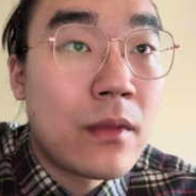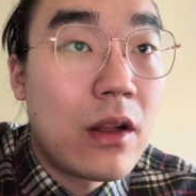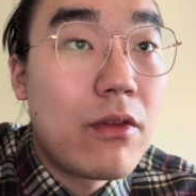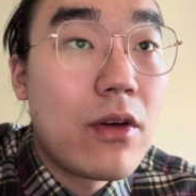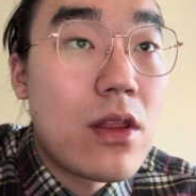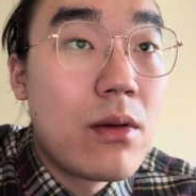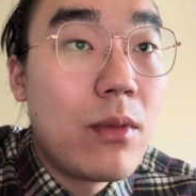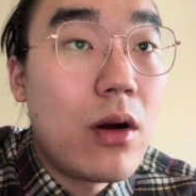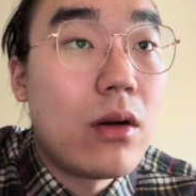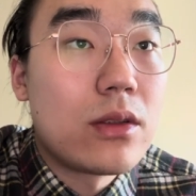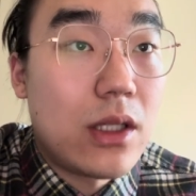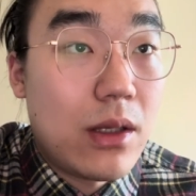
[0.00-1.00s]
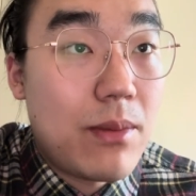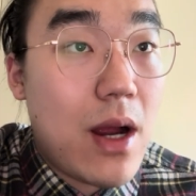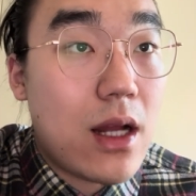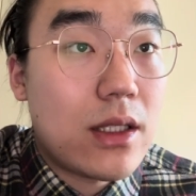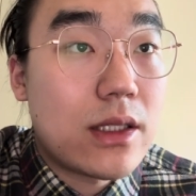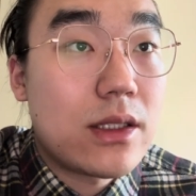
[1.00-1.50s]
Furthermore, the
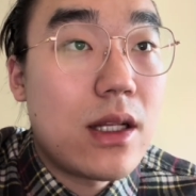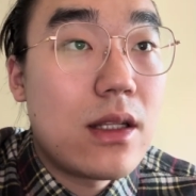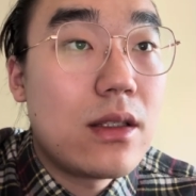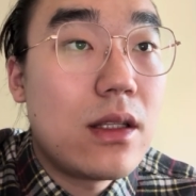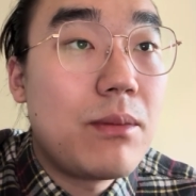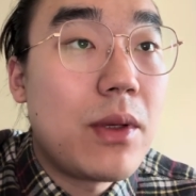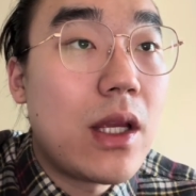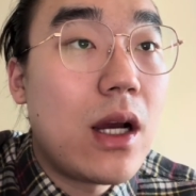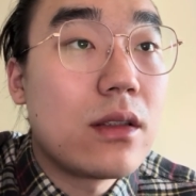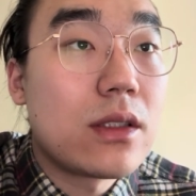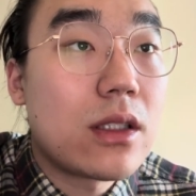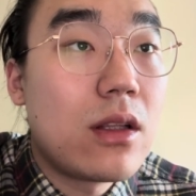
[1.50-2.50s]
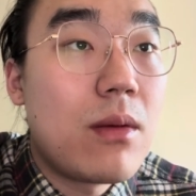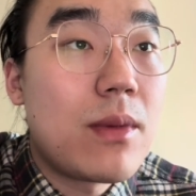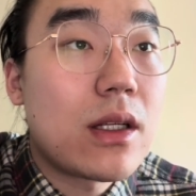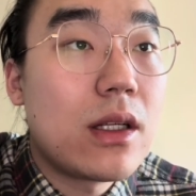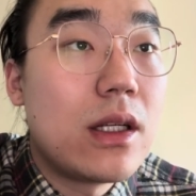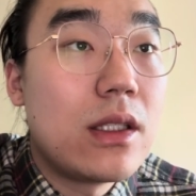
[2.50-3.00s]
impact extended beyond
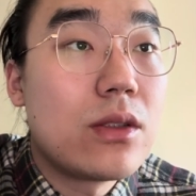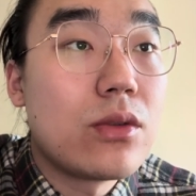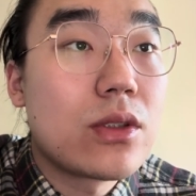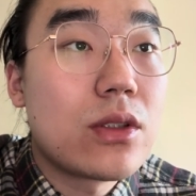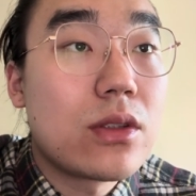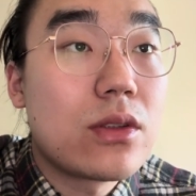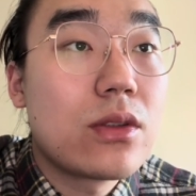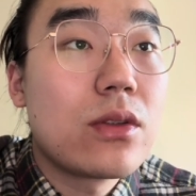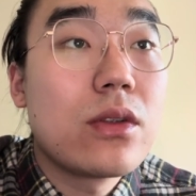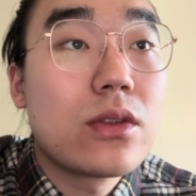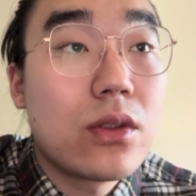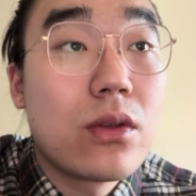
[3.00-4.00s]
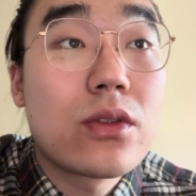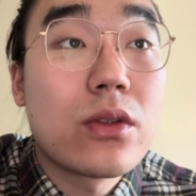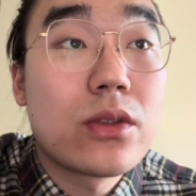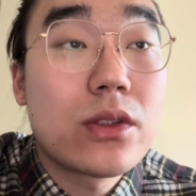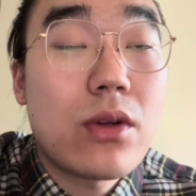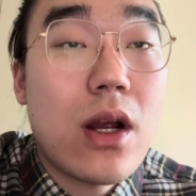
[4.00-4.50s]
economic into social
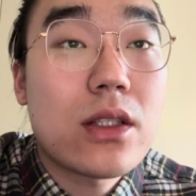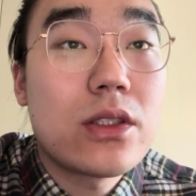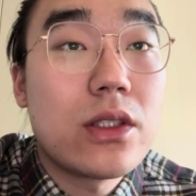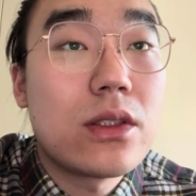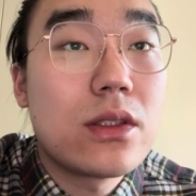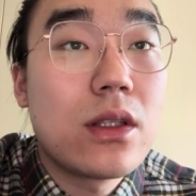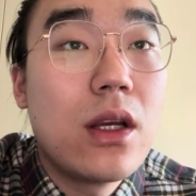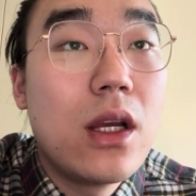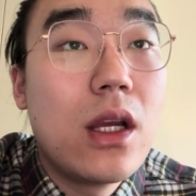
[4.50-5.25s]
structures.